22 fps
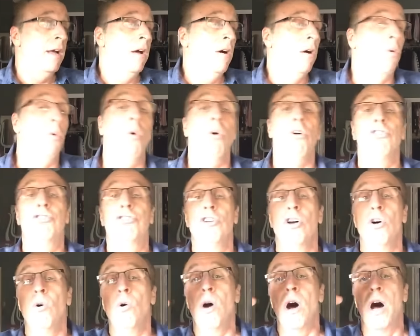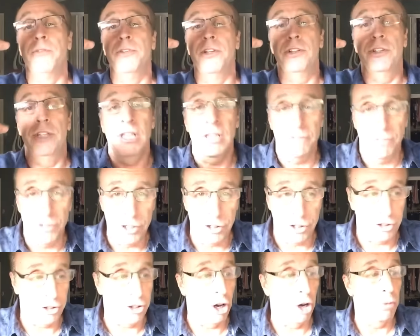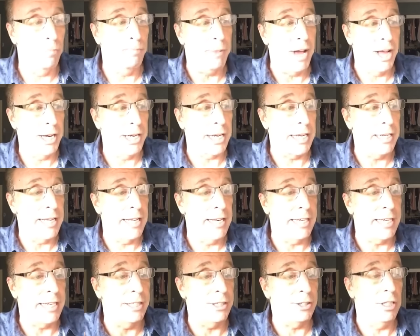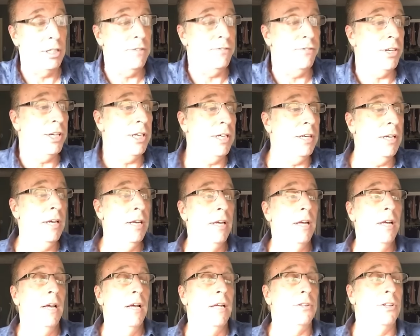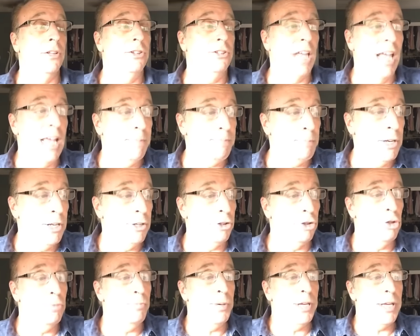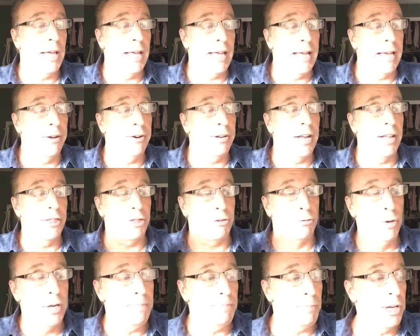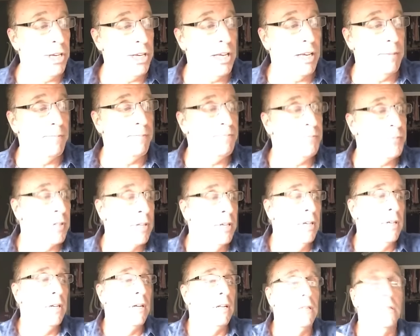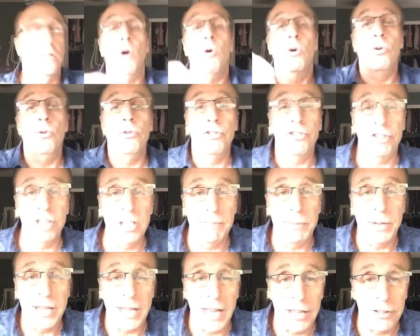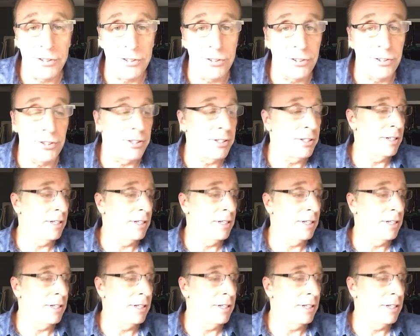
Also on the TV show, Better Connecticut TV, the taping to be aired at 3 p.m., local CBS.